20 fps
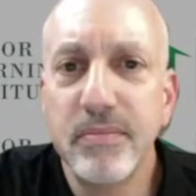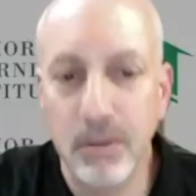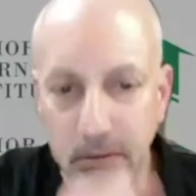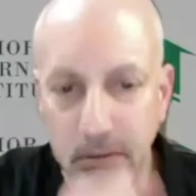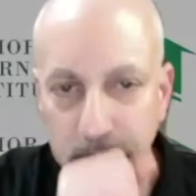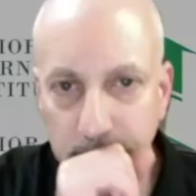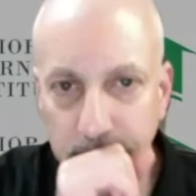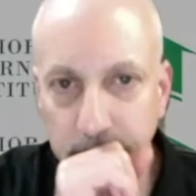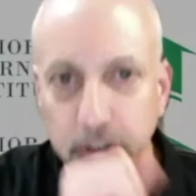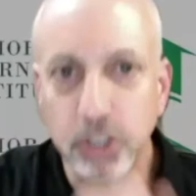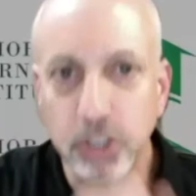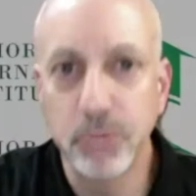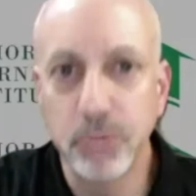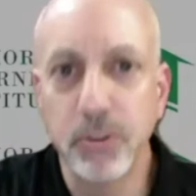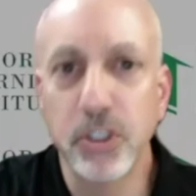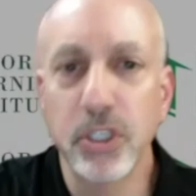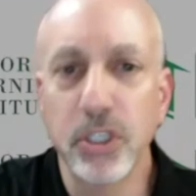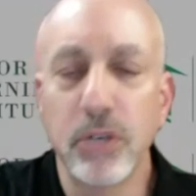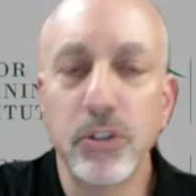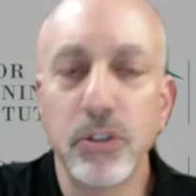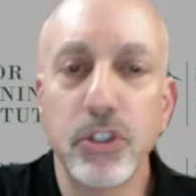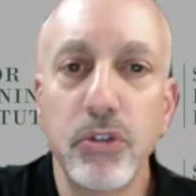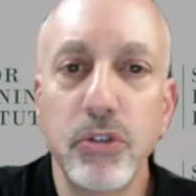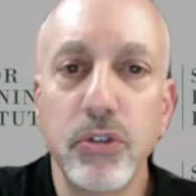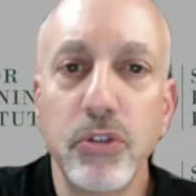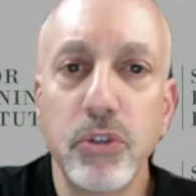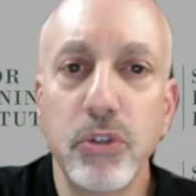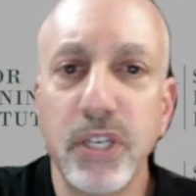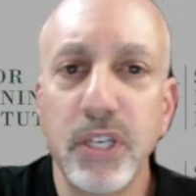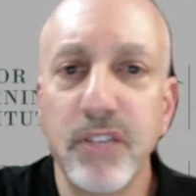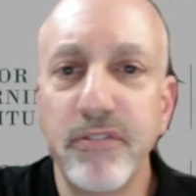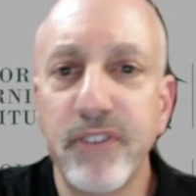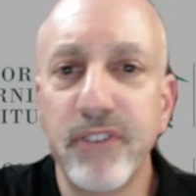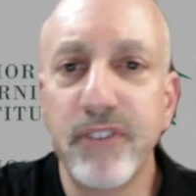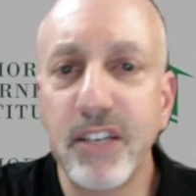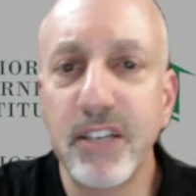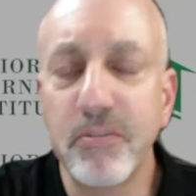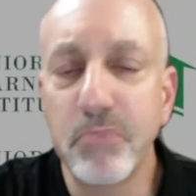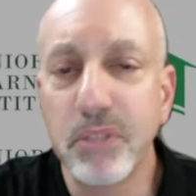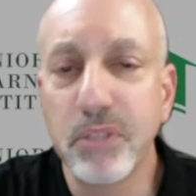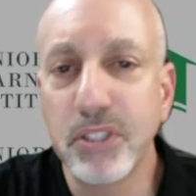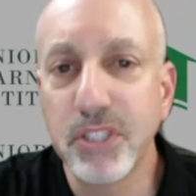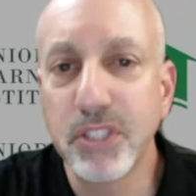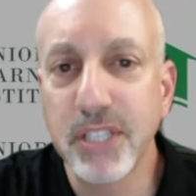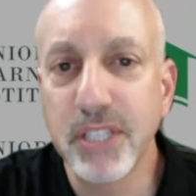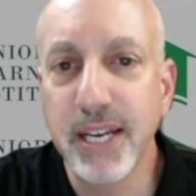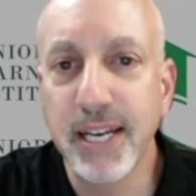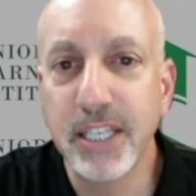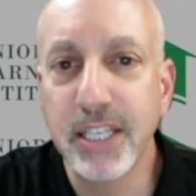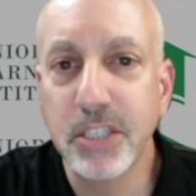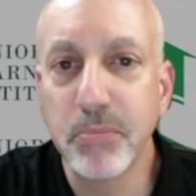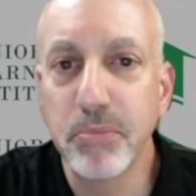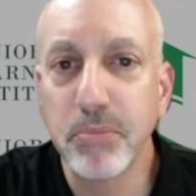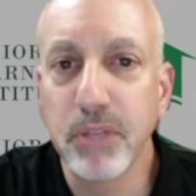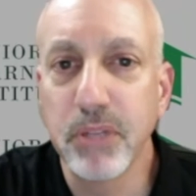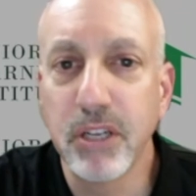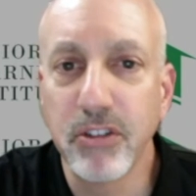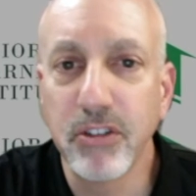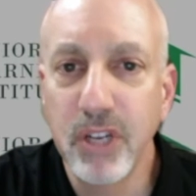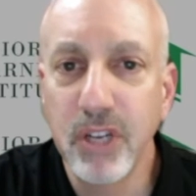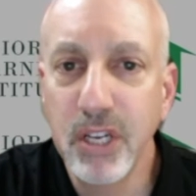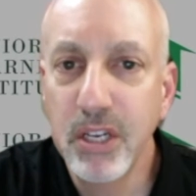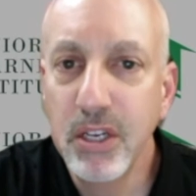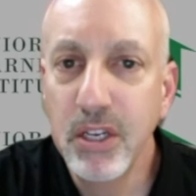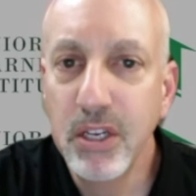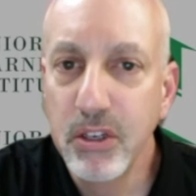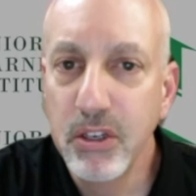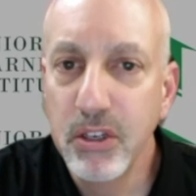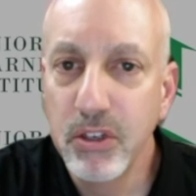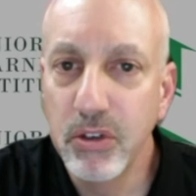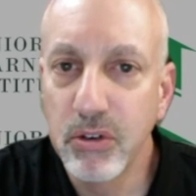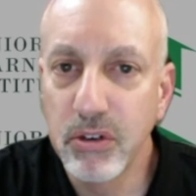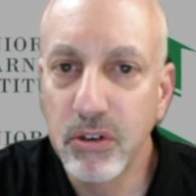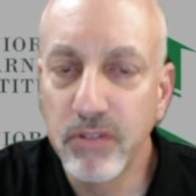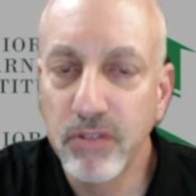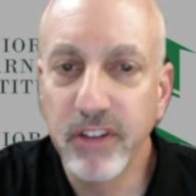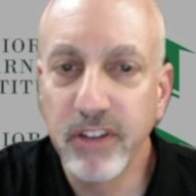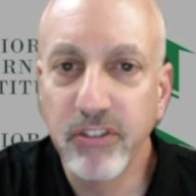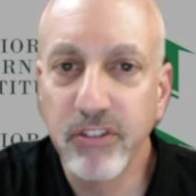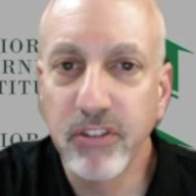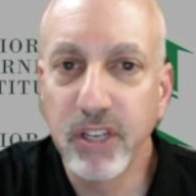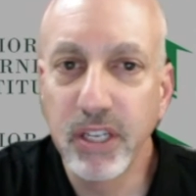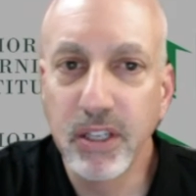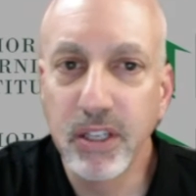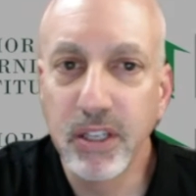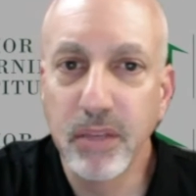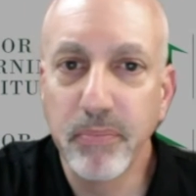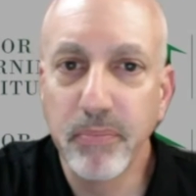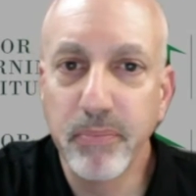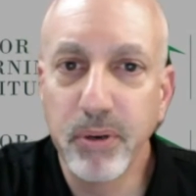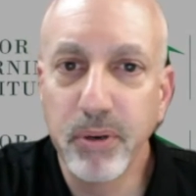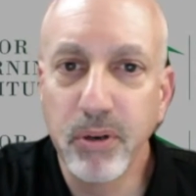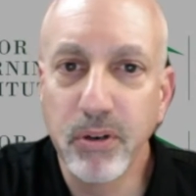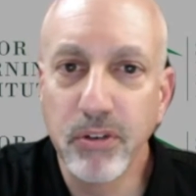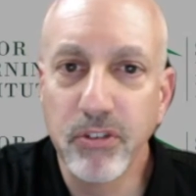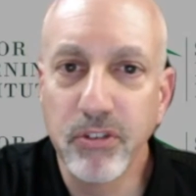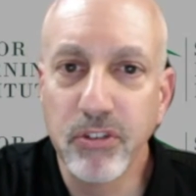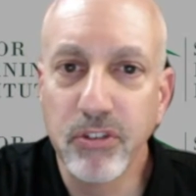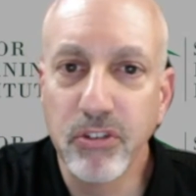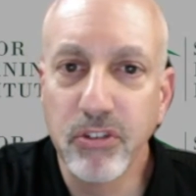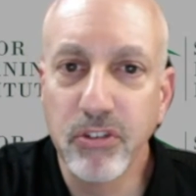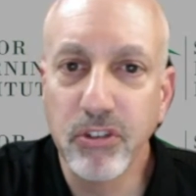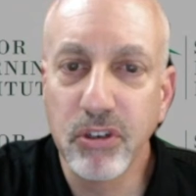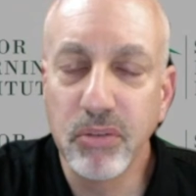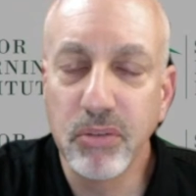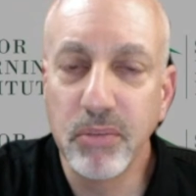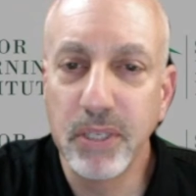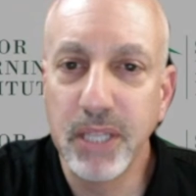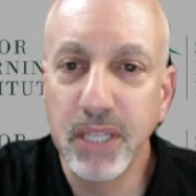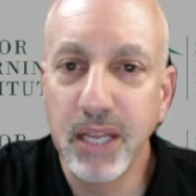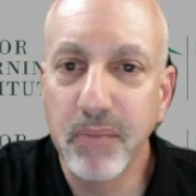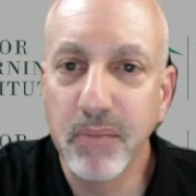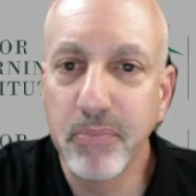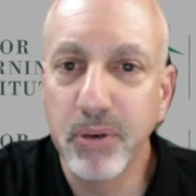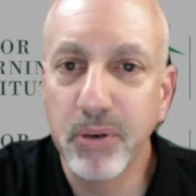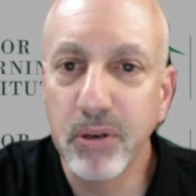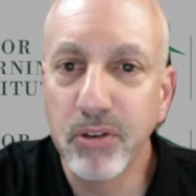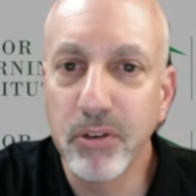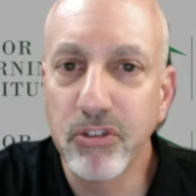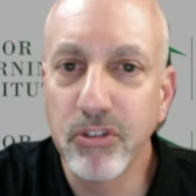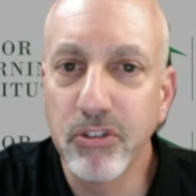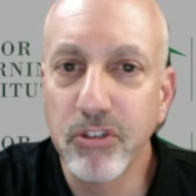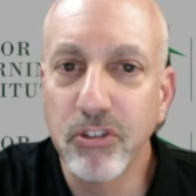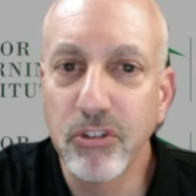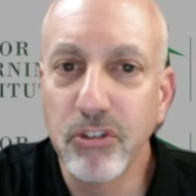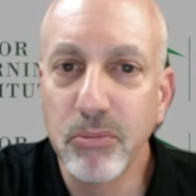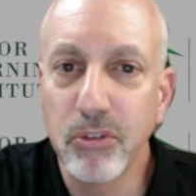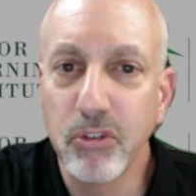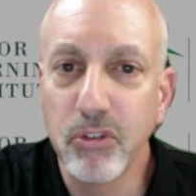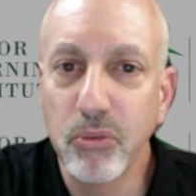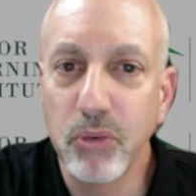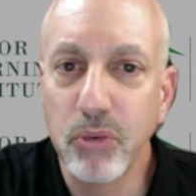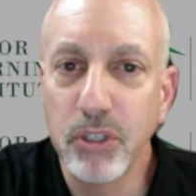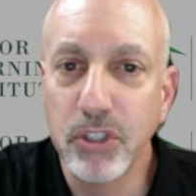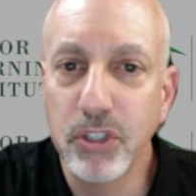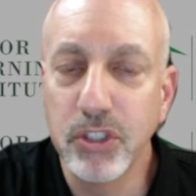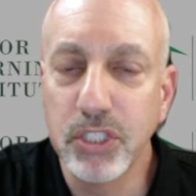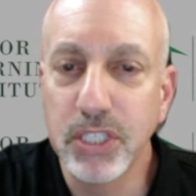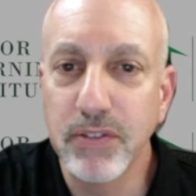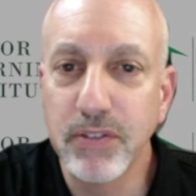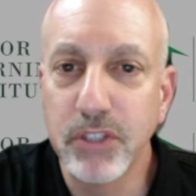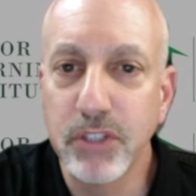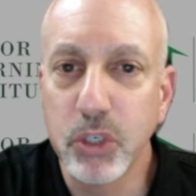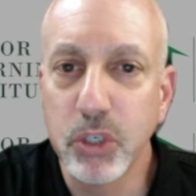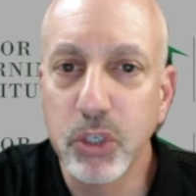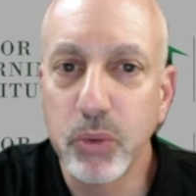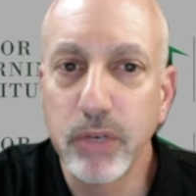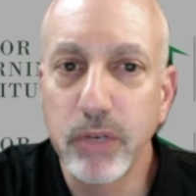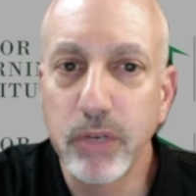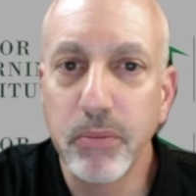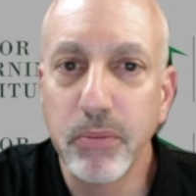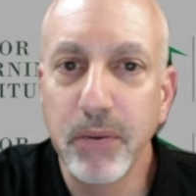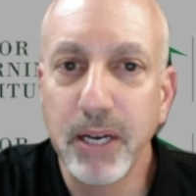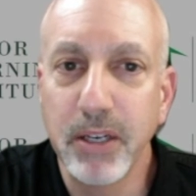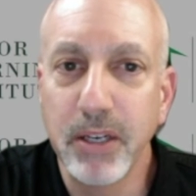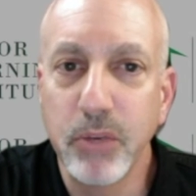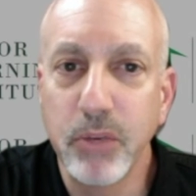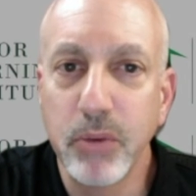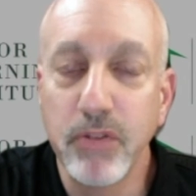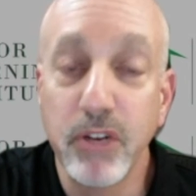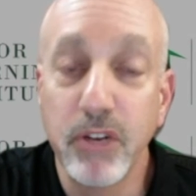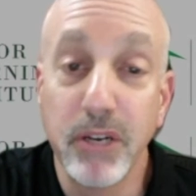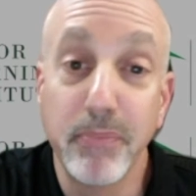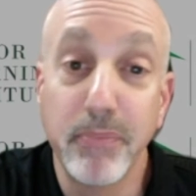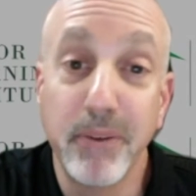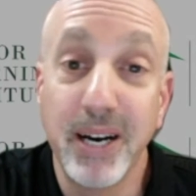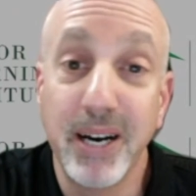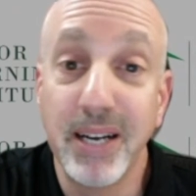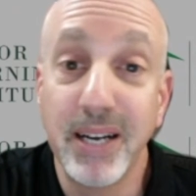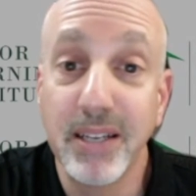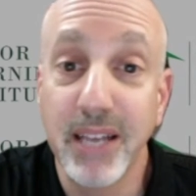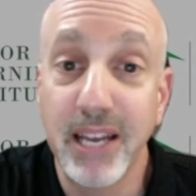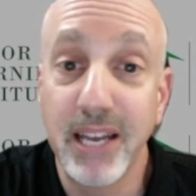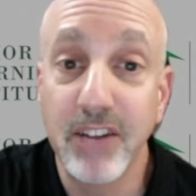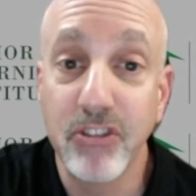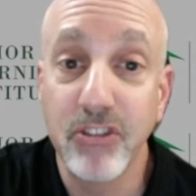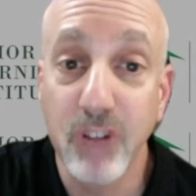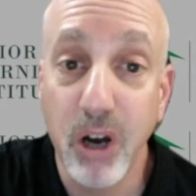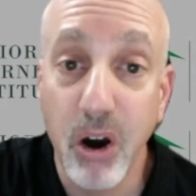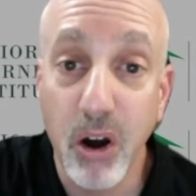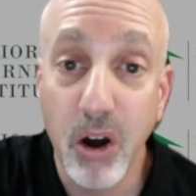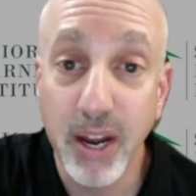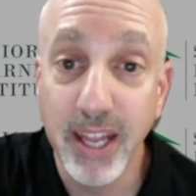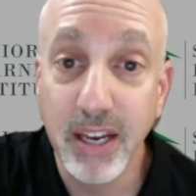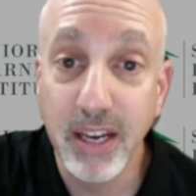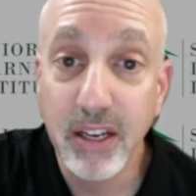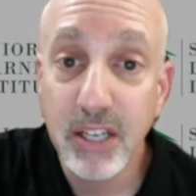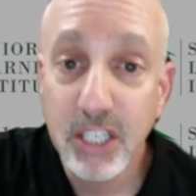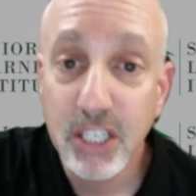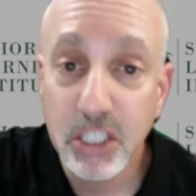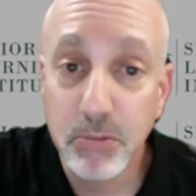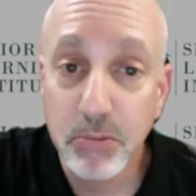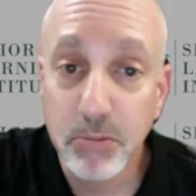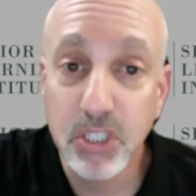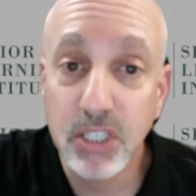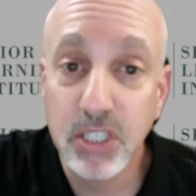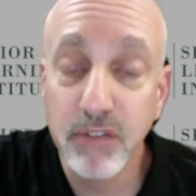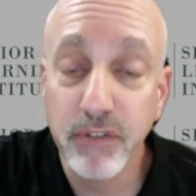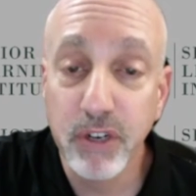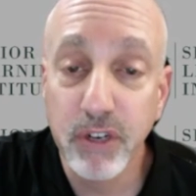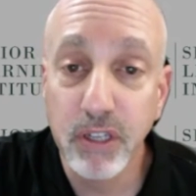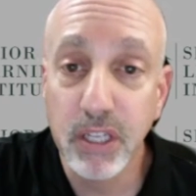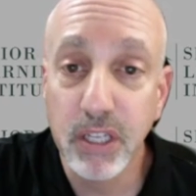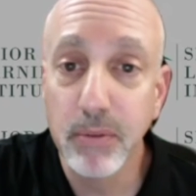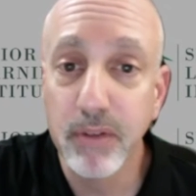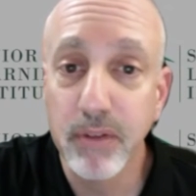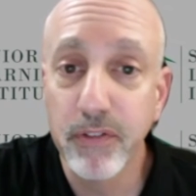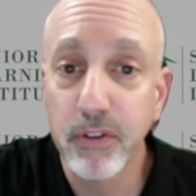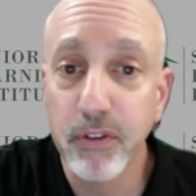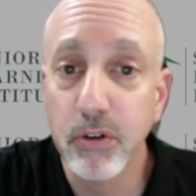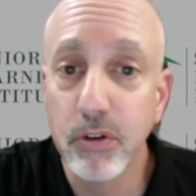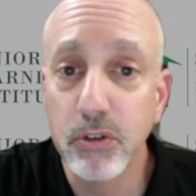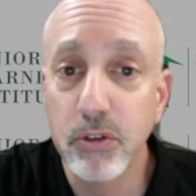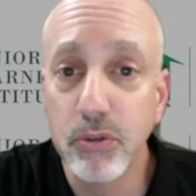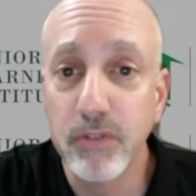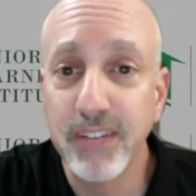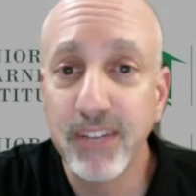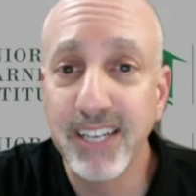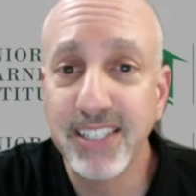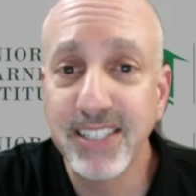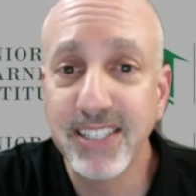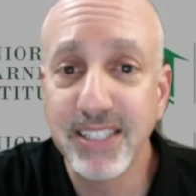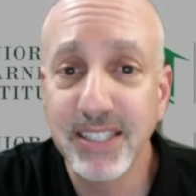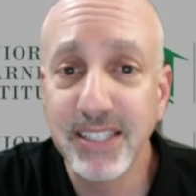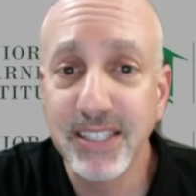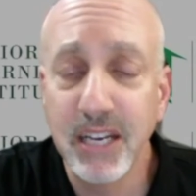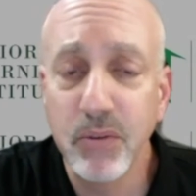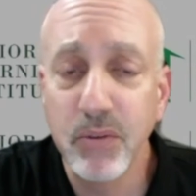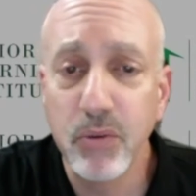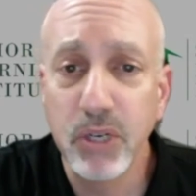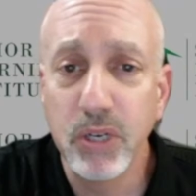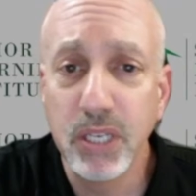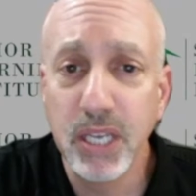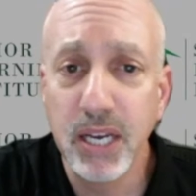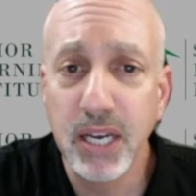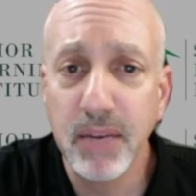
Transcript: Excuse me. So it's 225 plus tax plus you're investing in the PERS system, and that PERS system is what. Just give us a quick reminder. We've done a podcast on it specifically, but for those who have not seen that one yet?